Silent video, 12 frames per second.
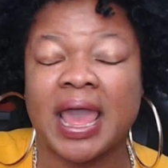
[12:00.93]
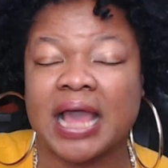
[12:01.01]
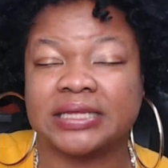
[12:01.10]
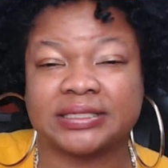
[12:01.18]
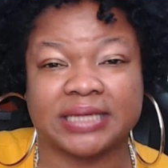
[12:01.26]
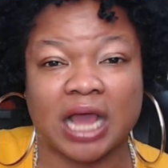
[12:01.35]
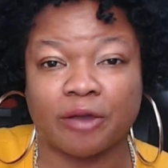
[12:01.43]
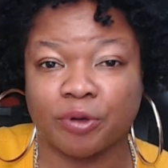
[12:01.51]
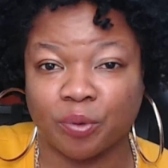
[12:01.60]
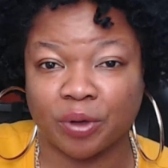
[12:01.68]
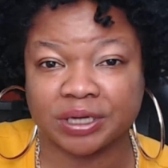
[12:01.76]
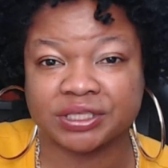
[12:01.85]
and see how
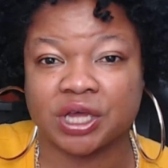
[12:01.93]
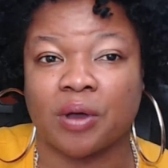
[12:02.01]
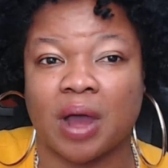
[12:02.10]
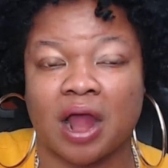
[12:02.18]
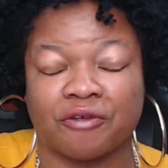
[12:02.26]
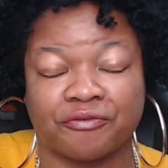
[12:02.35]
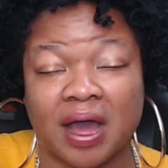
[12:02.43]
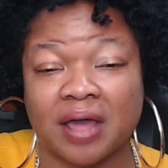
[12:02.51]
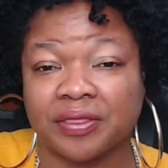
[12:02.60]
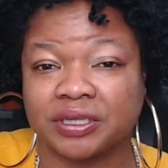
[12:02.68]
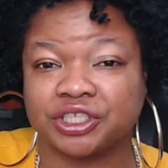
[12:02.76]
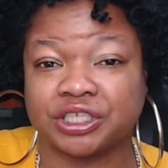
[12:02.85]
it works out. Her
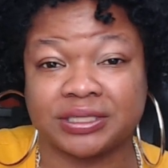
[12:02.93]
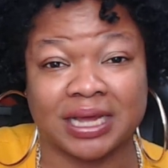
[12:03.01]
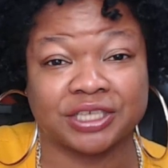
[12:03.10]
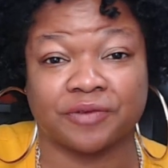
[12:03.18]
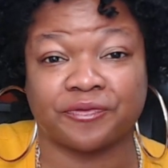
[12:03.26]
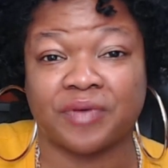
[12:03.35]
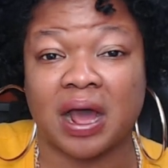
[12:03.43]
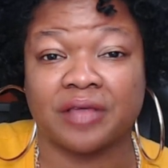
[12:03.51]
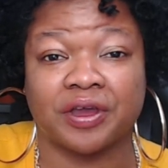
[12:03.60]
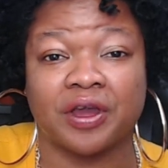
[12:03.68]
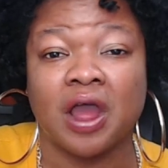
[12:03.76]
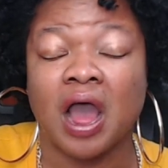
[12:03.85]
father, she texts her
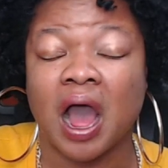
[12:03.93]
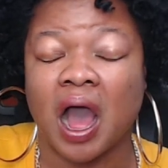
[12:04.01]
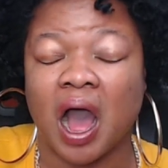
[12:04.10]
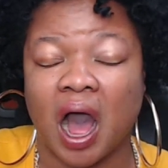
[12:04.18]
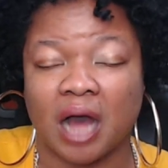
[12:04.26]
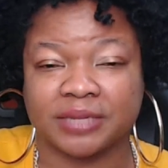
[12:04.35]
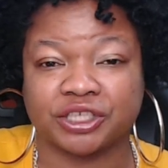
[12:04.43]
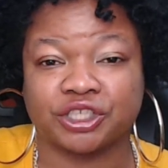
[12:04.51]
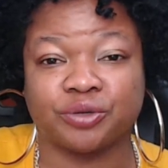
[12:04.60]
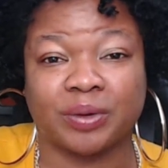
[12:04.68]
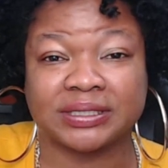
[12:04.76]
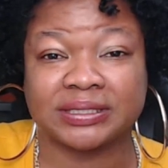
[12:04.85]
father um, that
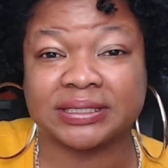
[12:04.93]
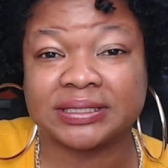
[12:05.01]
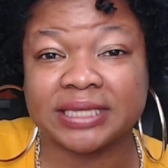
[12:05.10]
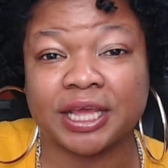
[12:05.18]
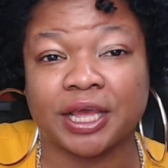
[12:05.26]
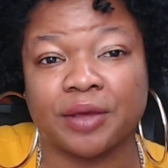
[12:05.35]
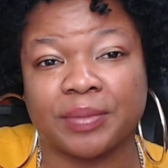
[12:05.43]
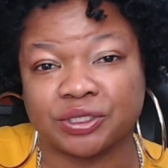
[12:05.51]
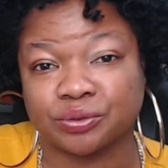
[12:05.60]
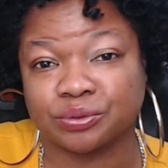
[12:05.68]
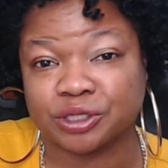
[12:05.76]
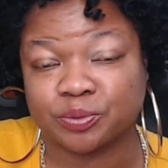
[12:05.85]
she wanted to see him as
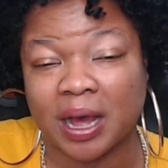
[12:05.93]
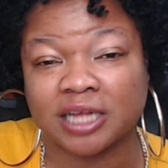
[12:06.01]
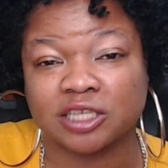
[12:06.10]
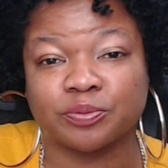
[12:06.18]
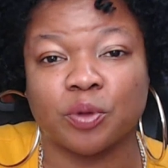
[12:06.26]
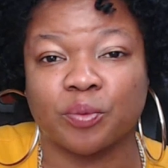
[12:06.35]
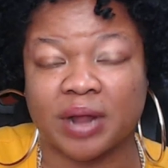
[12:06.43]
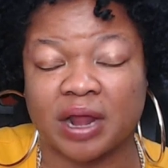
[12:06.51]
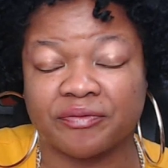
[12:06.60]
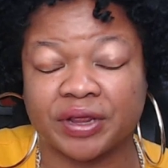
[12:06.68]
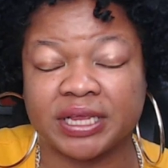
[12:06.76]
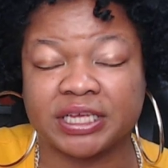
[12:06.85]
soon as possible
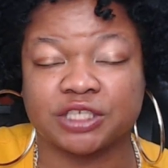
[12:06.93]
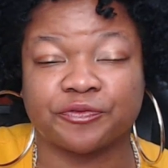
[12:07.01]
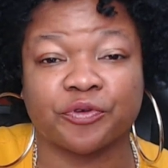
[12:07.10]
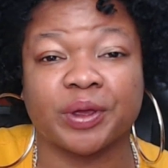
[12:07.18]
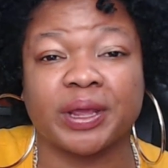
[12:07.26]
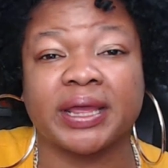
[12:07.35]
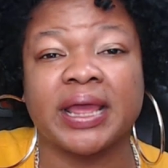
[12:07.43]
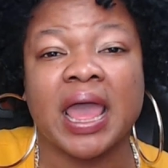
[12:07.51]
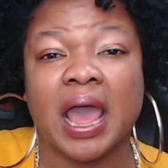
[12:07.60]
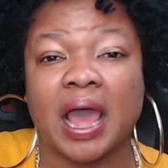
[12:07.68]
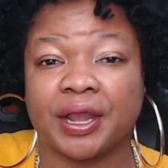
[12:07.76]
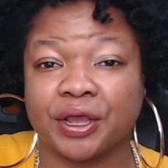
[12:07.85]
whenever he's free.
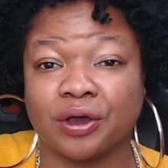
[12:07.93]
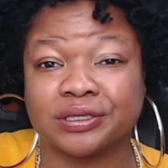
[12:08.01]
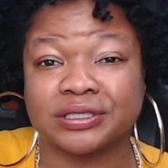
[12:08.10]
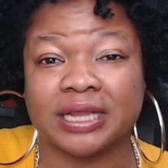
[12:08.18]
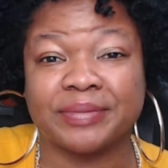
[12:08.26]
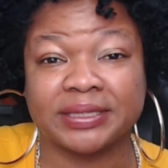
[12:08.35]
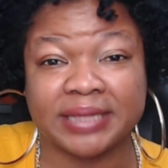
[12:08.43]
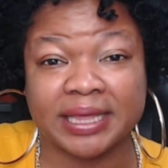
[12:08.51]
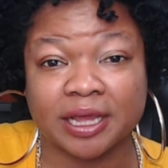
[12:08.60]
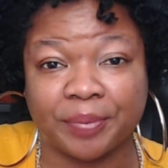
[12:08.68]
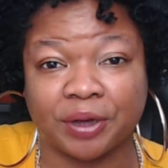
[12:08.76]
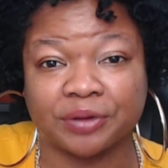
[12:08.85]
And he goes, Let me
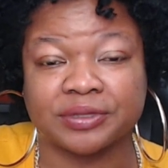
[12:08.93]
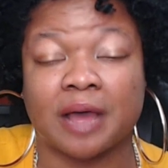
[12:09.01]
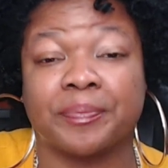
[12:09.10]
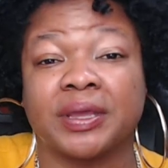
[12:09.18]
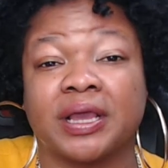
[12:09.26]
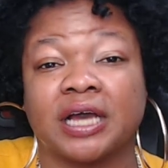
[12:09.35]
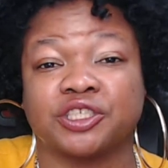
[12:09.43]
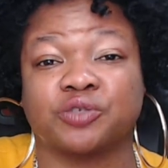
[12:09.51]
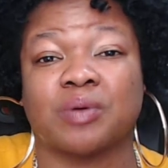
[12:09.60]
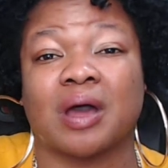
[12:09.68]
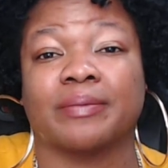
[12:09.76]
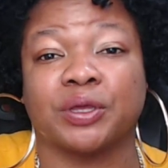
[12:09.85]
think about that because
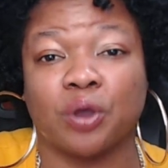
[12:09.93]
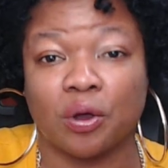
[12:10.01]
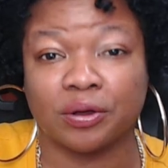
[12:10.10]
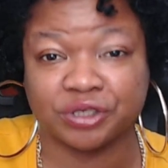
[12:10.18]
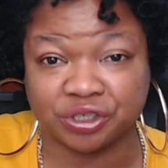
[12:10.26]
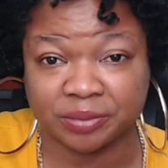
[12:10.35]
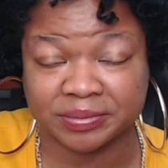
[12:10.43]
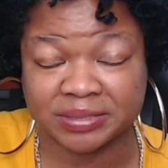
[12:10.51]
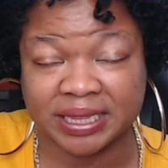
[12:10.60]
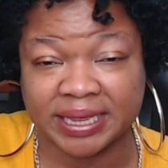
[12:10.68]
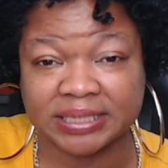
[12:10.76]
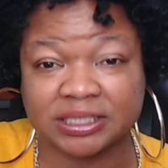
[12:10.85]
he's probably going through some
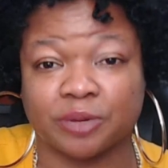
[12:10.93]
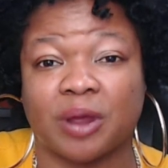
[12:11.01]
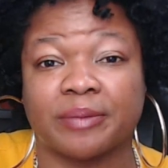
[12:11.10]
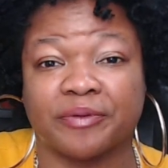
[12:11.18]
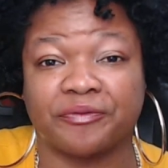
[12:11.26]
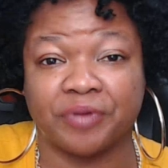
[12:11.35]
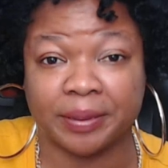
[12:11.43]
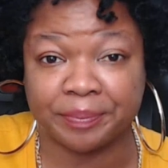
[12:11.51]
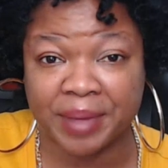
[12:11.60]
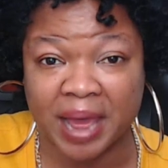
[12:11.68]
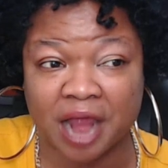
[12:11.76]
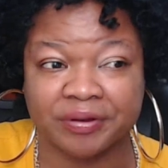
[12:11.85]
things. He probably feel
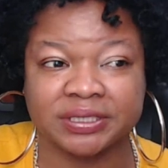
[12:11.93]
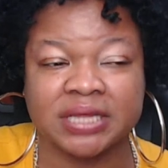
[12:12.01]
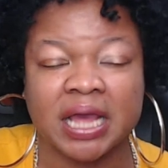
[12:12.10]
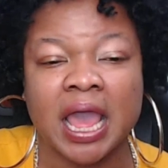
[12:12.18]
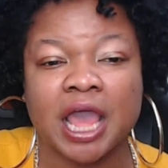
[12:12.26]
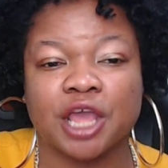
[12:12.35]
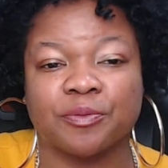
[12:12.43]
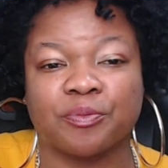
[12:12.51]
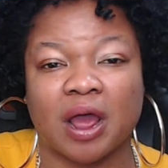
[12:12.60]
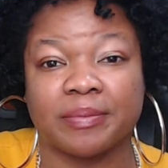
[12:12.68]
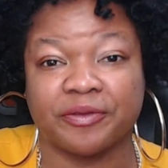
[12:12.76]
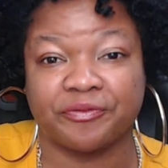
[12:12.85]
embarrassed. He
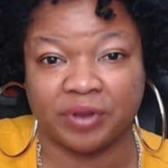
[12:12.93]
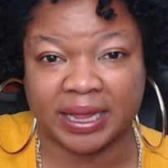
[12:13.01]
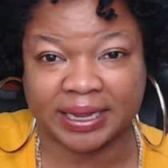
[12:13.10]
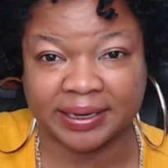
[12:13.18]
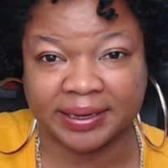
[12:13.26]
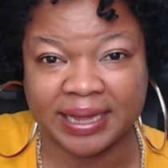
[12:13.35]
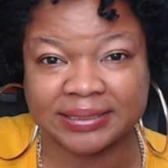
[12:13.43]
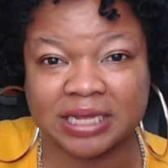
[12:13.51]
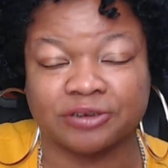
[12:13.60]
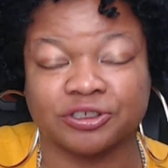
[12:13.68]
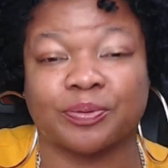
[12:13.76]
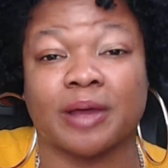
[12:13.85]
probably feel like a
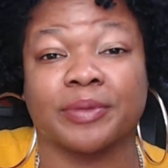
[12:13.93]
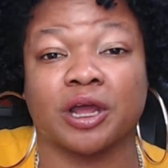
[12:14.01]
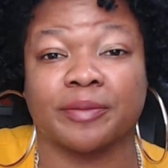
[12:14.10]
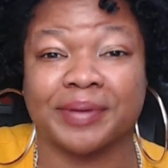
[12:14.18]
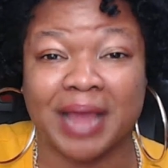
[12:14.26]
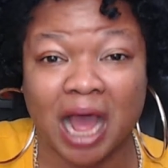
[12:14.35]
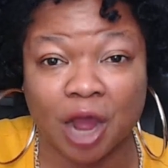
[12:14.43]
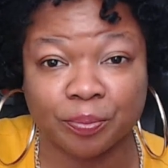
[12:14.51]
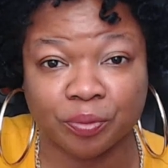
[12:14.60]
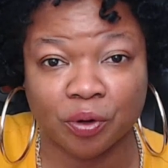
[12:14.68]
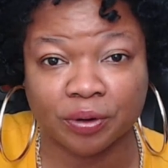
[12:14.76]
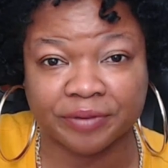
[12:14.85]
letdown. It's probably going to be
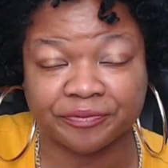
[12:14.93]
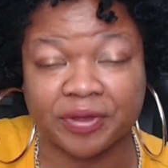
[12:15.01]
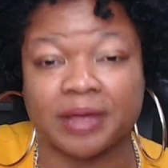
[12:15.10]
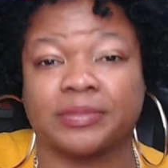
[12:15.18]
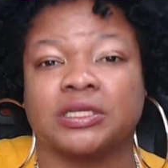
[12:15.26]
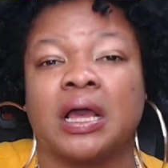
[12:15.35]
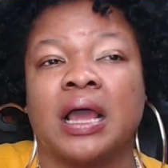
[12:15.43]
heartbroken for him.